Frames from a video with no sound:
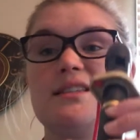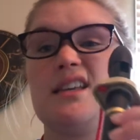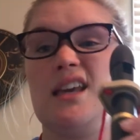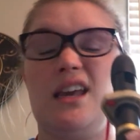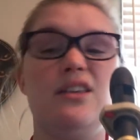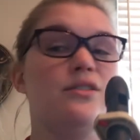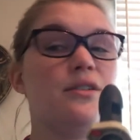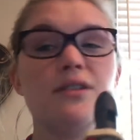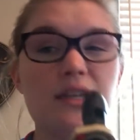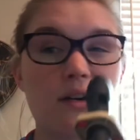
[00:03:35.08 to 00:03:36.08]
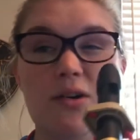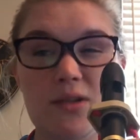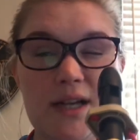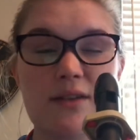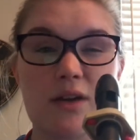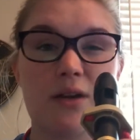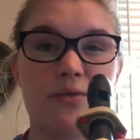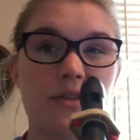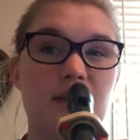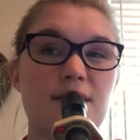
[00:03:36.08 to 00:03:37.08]
E. You don't need a whole lot of air for
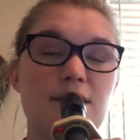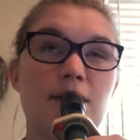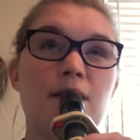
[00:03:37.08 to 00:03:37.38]
this.